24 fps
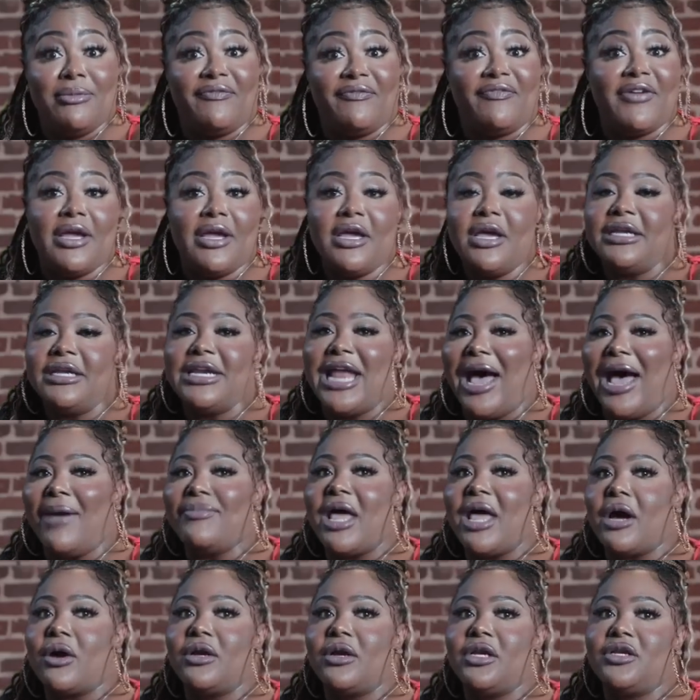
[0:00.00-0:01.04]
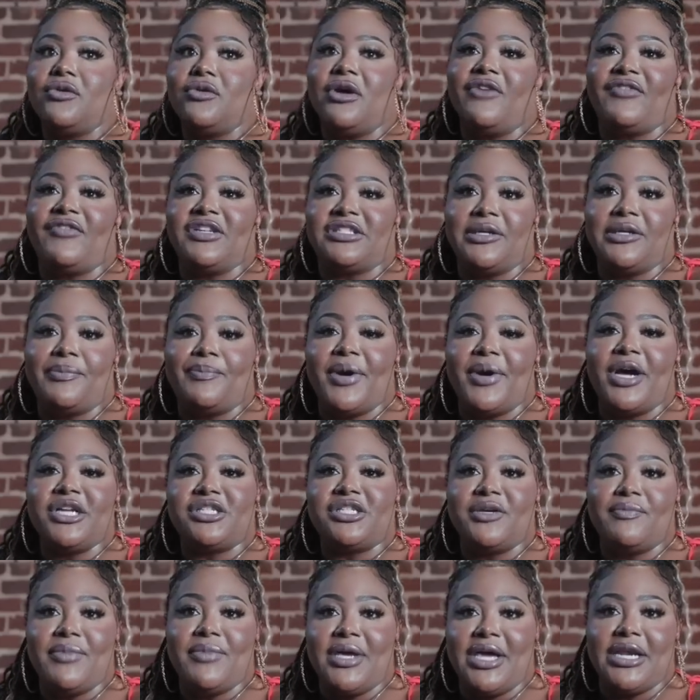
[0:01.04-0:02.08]
If it, now I'm not gonna do it. if it's a
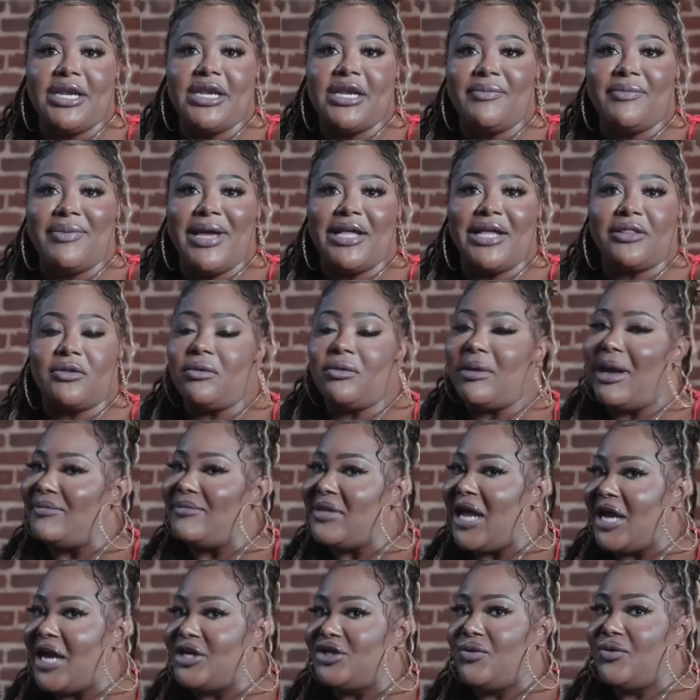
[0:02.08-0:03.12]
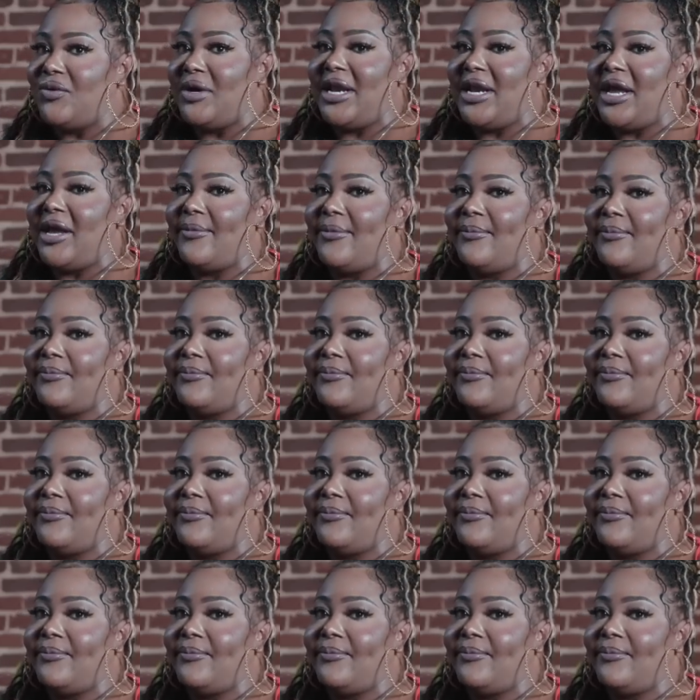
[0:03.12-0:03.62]
bunch of men in the bathroom, I'm not doing it.